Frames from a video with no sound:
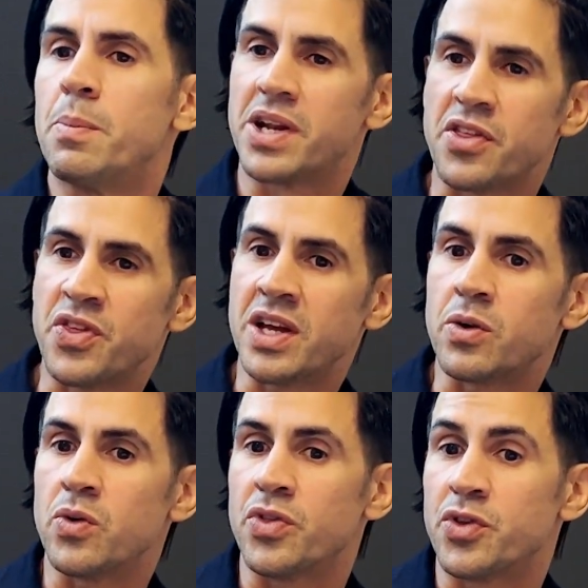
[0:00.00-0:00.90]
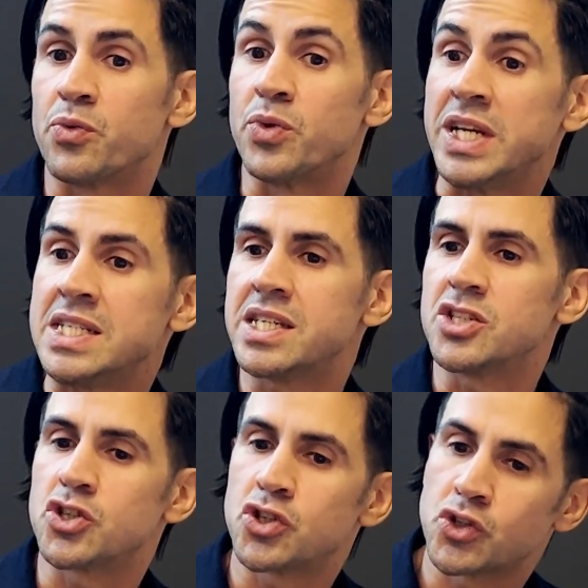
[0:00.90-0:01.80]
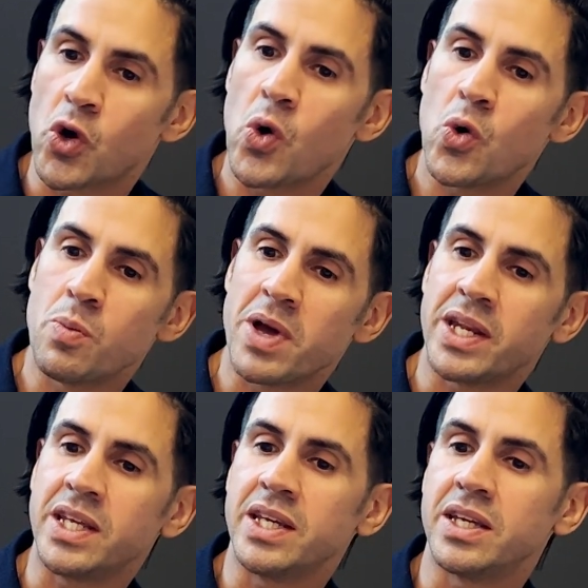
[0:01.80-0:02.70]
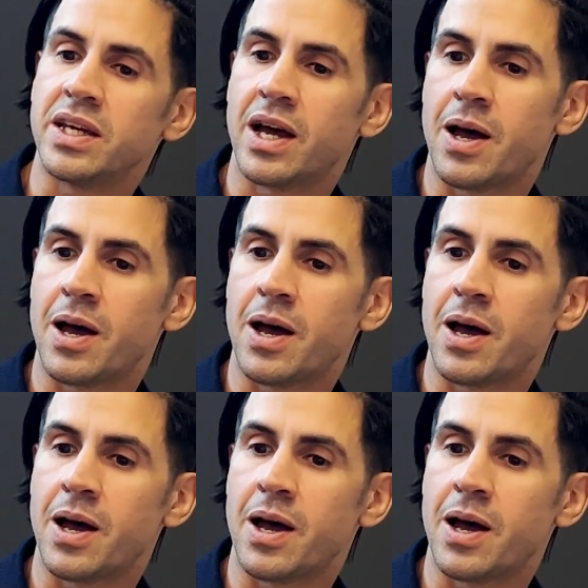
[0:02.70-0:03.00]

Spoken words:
But I think the reason so many